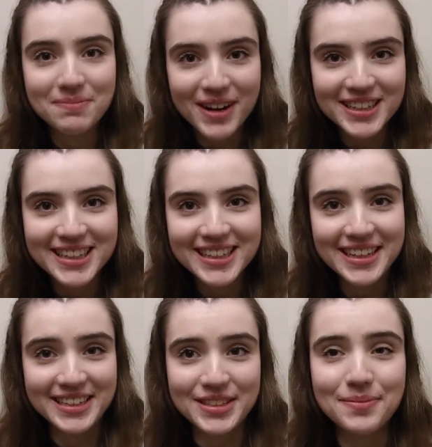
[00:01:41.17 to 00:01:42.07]
and
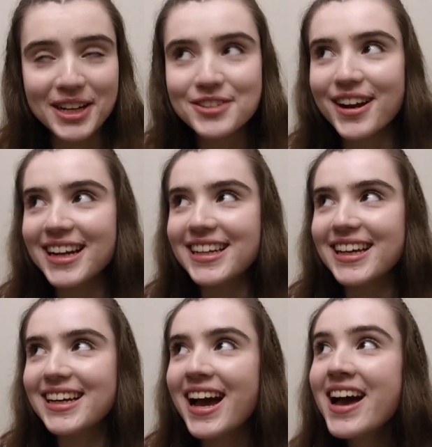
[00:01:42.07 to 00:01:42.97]
money into my
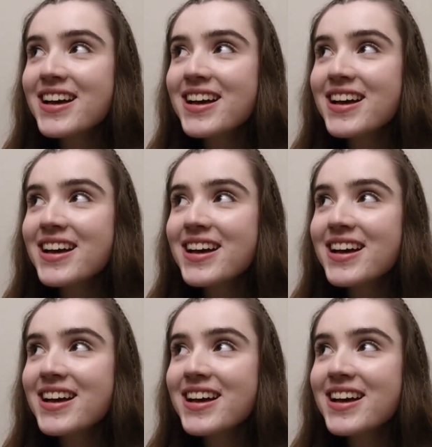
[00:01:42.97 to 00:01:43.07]
training.